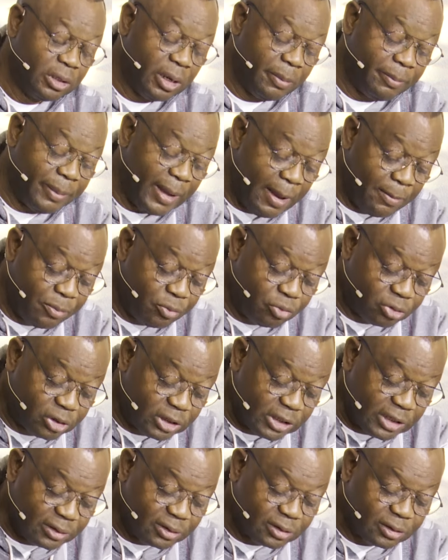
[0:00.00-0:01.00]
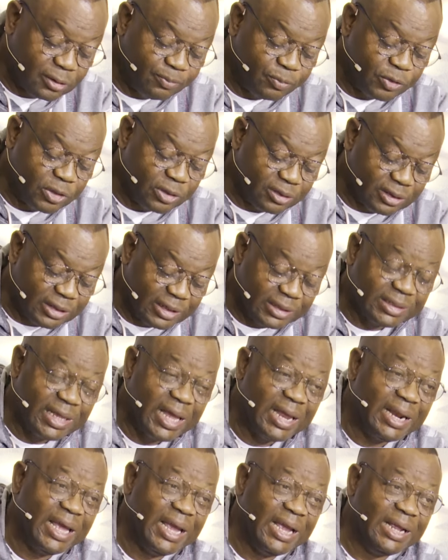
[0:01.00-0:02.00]
The Bible says
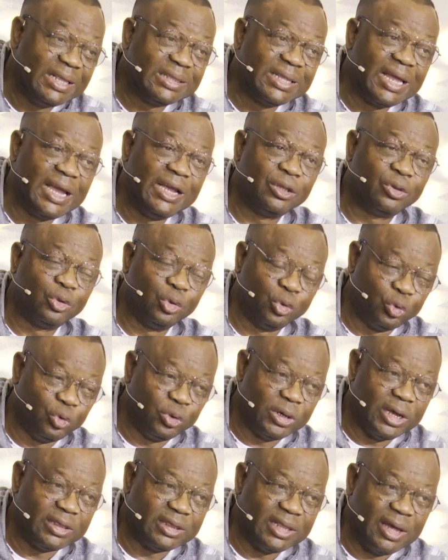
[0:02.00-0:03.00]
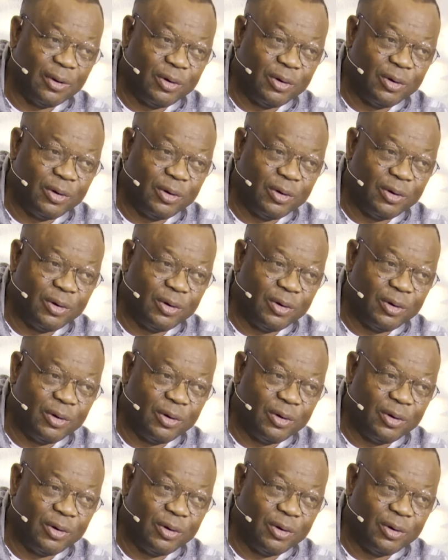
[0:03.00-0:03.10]
Satan entered into Judas.